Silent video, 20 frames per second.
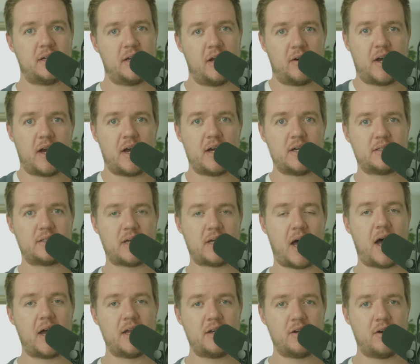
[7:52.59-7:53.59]
Now, guys,
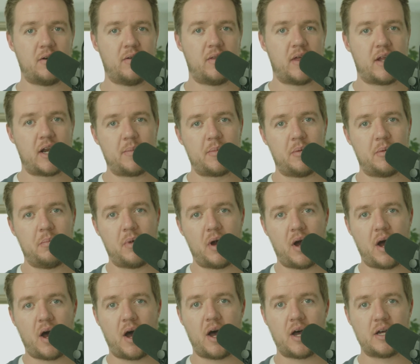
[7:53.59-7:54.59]
I know that I'm
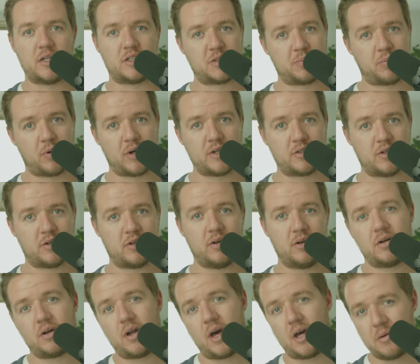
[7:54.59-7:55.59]
a
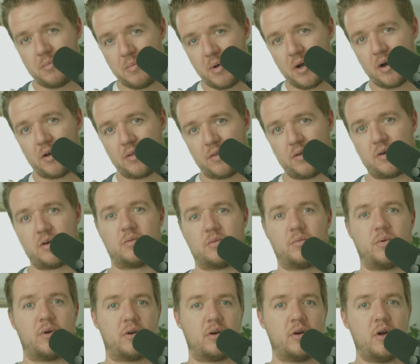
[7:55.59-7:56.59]
sprinter, not a marathon
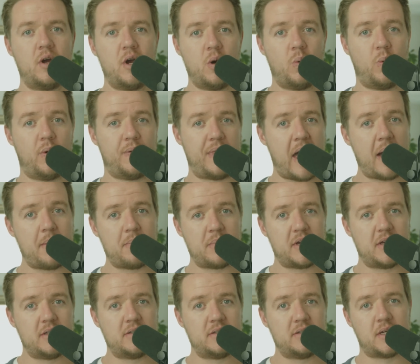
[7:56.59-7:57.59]
runner. What that
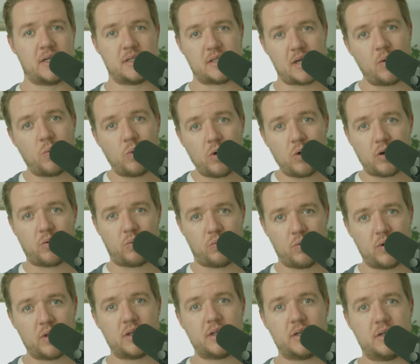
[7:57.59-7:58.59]
means is I work
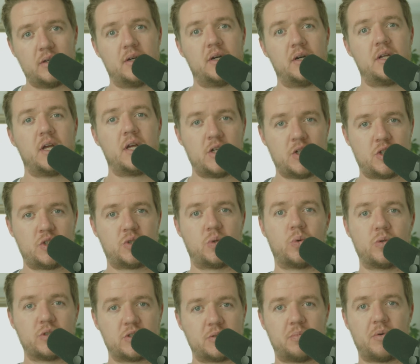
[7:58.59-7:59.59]
really good in
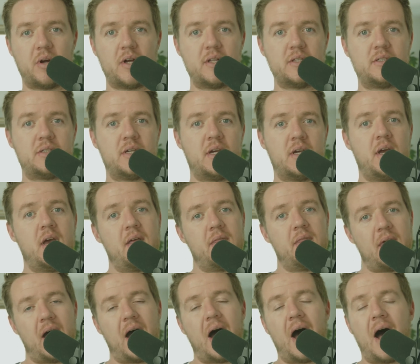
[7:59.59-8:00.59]
short sprints,
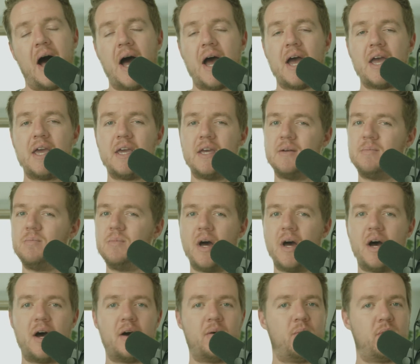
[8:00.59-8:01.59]
that I am
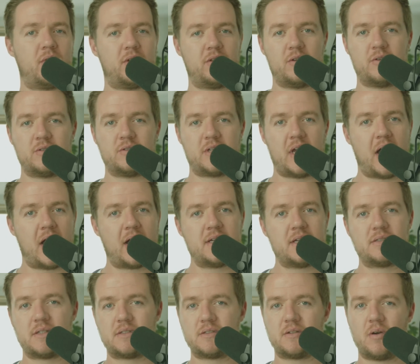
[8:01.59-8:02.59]
not one of those
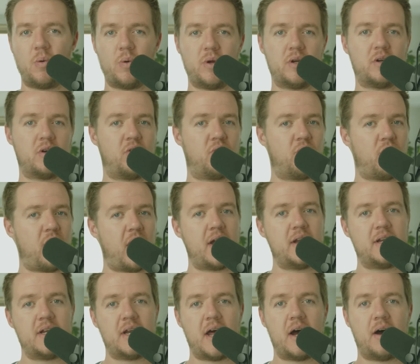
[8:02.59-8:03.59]
guys that's going to
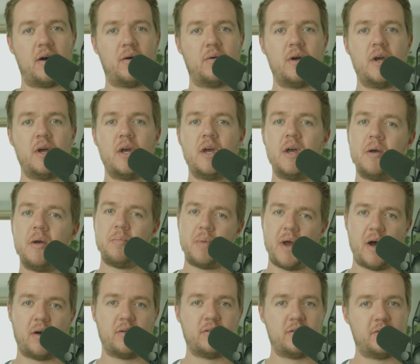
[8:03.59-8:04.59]
grind it out,
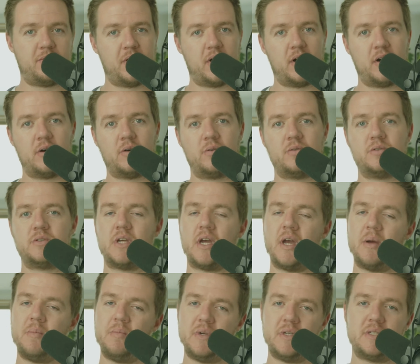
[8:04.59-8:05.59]
pound the phones,
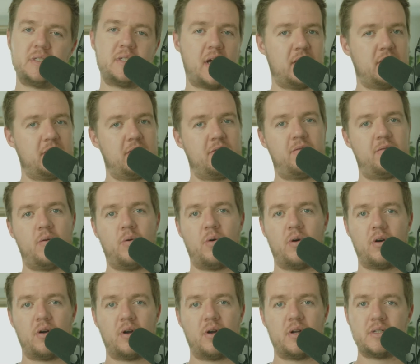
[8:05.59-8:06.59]
and be selling
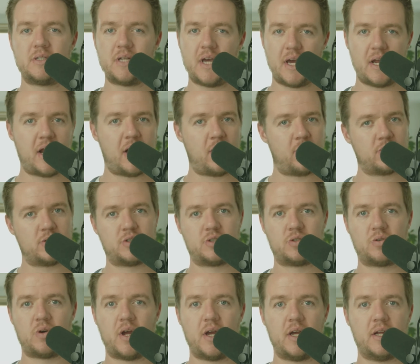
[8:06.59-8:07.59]
for 10 hours
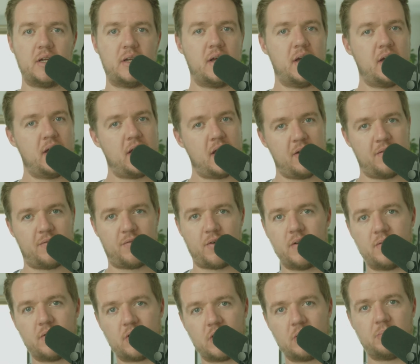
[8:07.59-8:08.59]
straight in
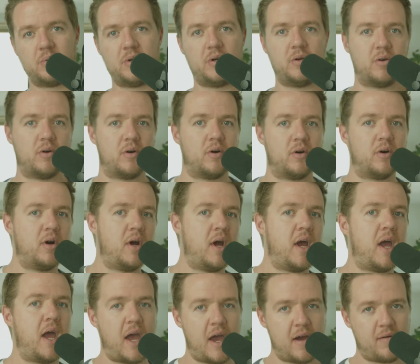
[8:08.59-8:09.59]
front of a computer
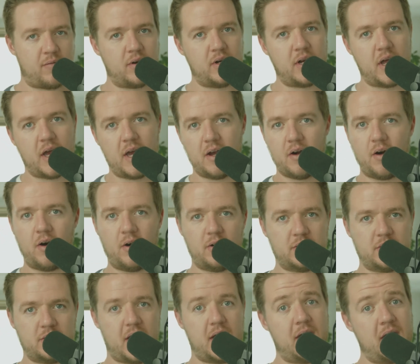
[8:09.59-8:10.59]
every day,
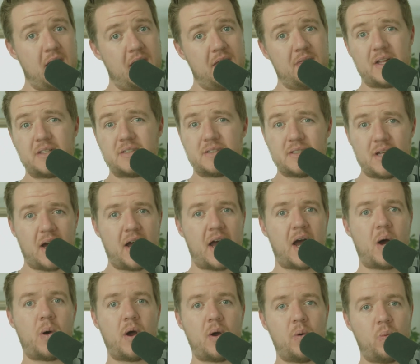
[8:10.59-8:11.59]
all day. That's not
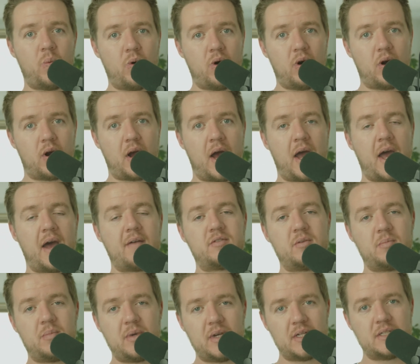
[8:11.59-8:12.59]
how I work. I have
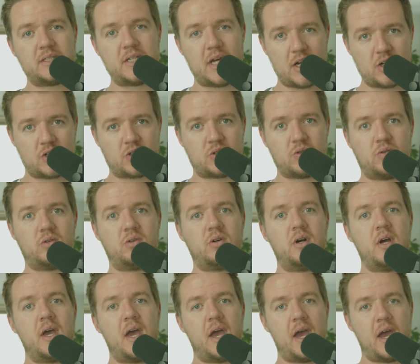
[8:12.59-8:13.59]
to be
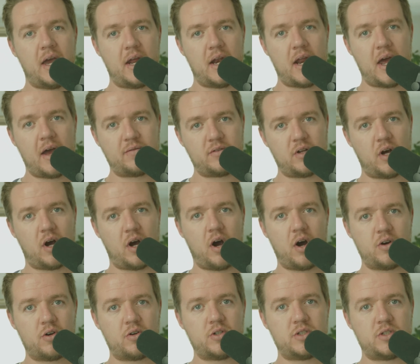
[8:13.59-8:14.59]
intentional and have to
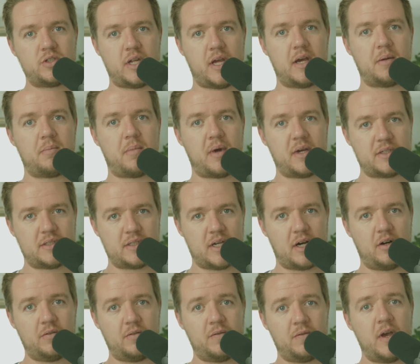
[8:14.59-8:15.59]
understand
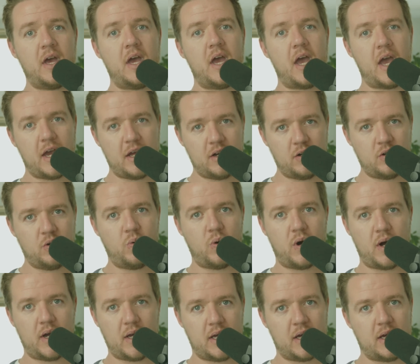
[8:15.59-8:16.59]
myself and who
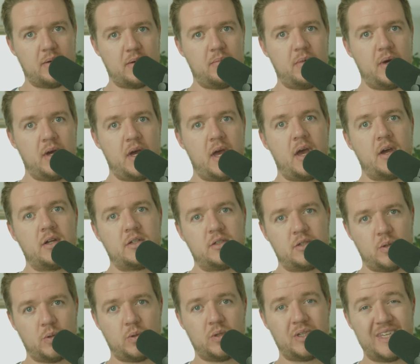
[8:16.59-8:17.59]
I am
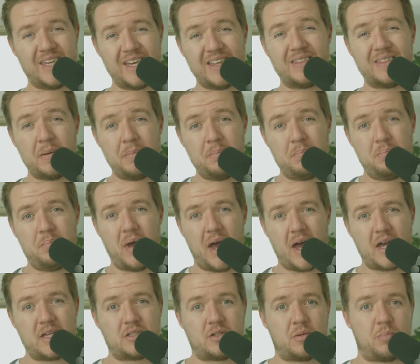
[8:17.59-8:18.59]
to get the
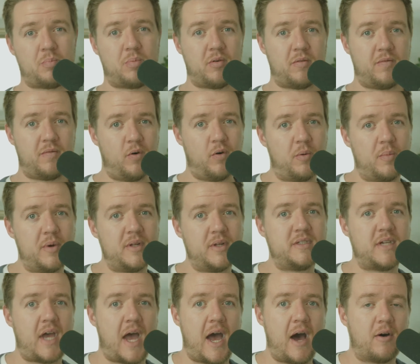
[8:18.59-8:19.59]
best
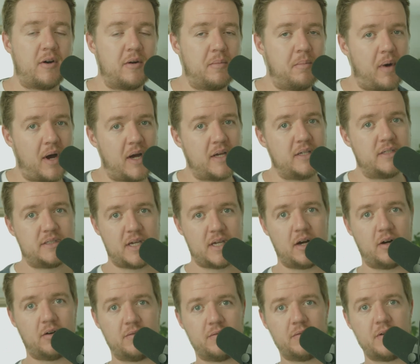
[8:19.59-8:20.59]
performance out of
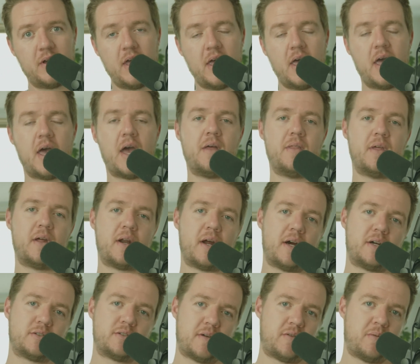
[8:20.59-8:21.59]
myself. And then
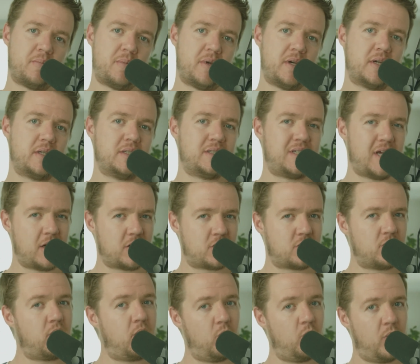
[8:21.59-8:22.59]
I also have to be
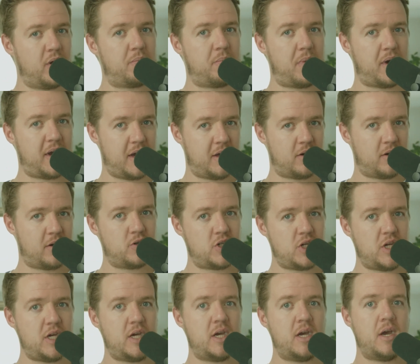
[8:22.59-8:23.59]
intentional with my
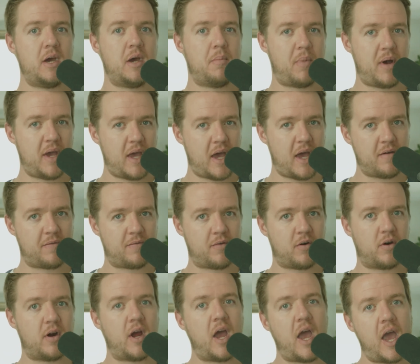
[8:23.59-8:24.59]
energy, my
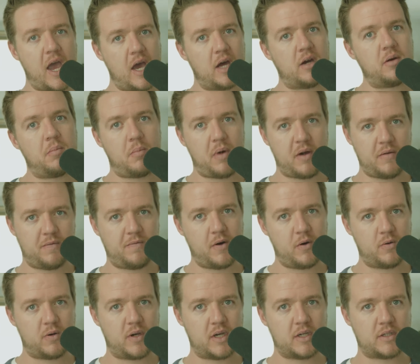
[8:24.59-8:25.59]
effort, and my
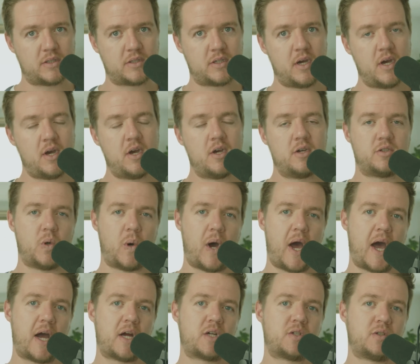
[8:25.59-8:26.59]
focus. So
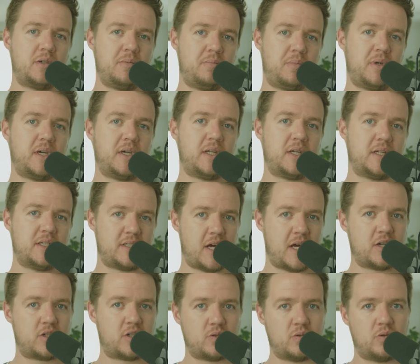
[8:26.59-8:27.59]
actually being
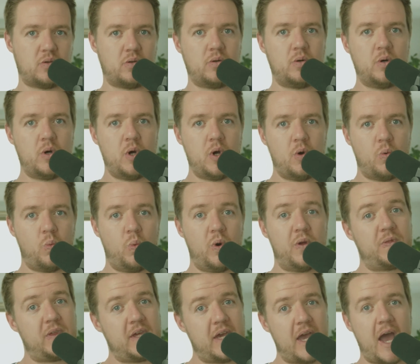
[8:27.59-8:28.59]
intentional
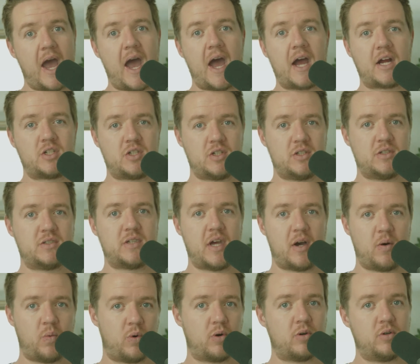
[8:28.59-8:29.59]
with the actions
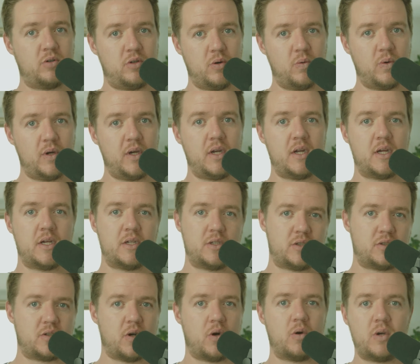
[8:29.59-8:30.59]
that we're doing is
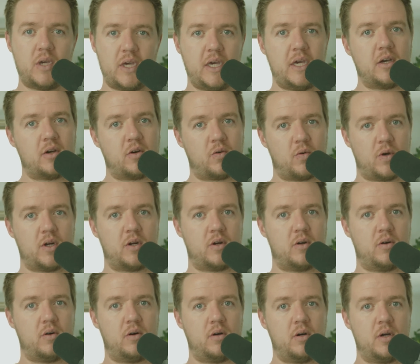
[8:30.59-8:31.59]
so key and
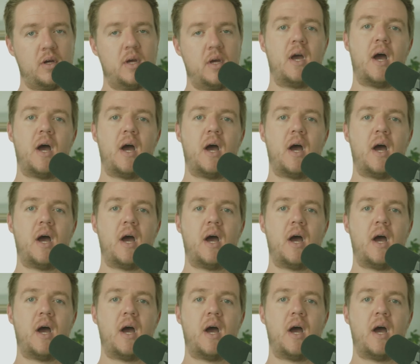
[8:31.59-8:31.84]
critical.